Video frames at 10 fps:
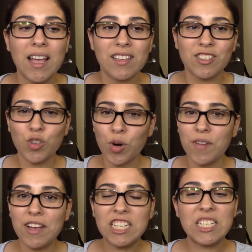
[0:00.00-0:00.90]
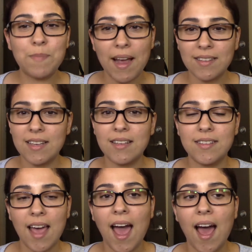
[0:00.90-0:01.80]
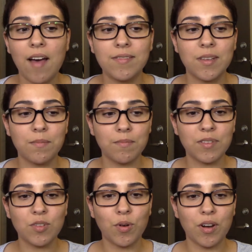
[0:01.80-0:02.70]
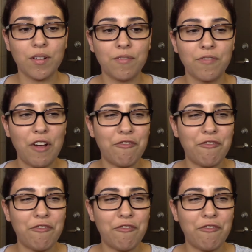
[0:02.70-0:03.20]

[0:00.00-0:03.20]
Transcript: sort of expecting to have some sort of